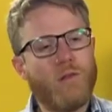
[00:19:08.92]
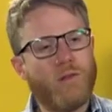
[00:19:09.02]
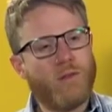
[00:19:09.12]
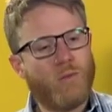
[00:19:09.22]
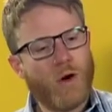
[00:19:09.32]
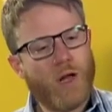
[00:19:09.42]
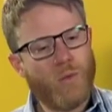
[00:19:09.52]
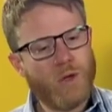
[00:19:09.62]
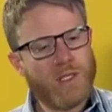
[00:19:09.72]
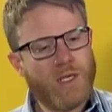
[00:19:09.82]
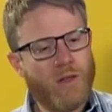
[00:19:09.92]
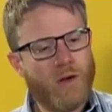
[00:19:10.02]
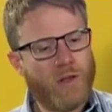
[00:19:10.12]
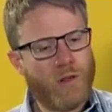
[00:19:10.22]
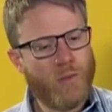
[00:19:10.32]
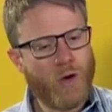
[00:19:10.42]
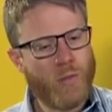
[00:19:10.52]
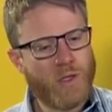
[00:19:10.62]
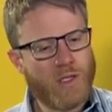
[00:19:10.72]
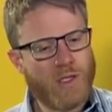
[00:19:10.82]
What I would say, though, at the
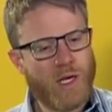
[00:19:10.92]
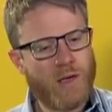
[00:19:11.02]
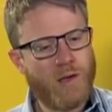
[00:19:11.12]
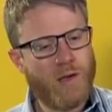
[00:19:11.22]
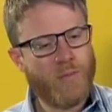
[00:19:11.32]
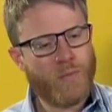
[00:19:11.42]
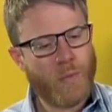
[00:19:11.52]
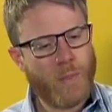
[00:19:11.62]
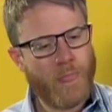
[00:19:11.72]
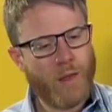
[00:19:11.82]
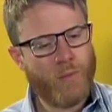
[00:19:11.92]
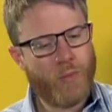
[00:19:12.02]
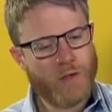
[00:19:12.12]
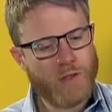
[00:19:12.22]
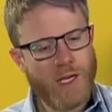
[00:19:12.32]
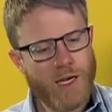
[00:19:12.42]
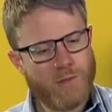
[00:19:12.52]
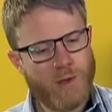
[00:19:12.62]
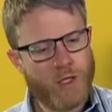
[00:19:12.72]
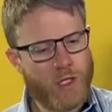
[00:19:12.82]
moment is that personnel
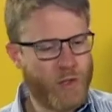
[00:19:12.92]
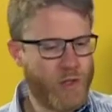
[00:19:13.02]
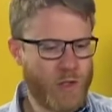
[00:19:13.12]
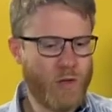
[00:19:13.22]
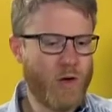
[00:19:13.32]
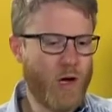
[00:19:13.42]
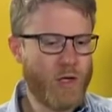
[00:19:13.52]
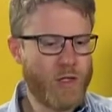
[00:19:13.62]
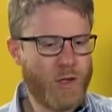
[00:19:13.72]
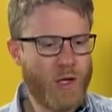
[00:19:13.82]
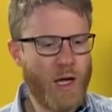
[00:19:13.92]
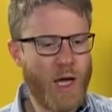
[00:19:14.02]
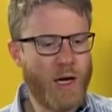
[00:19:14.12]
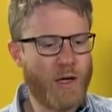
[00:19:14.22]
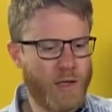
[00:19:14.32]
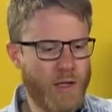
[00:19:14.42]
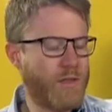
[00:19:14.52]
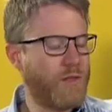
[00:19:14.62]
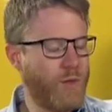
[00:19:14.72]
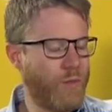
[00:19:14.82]
expenditure is too large and it
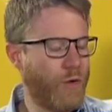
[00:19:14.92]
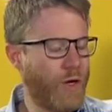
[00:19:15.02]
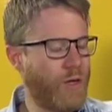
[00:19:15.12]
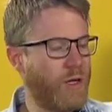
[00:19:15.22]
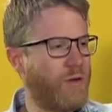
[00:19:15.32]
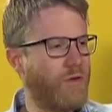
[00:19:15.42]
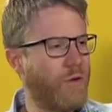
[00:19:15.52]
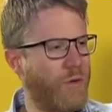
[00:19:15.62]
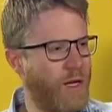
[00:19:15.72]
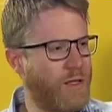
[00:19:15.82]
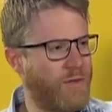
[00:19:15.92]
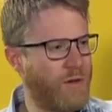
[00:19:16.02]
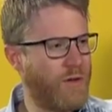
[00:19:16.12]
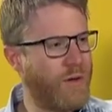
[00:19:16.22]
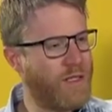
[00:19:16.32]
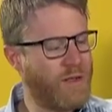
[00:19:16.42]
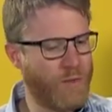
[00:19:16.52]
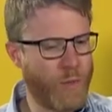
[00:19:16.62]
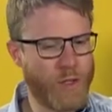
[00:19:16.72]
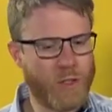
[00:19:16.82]
needs to be brought under control relative to the rest of the
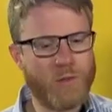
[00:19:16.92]
budget.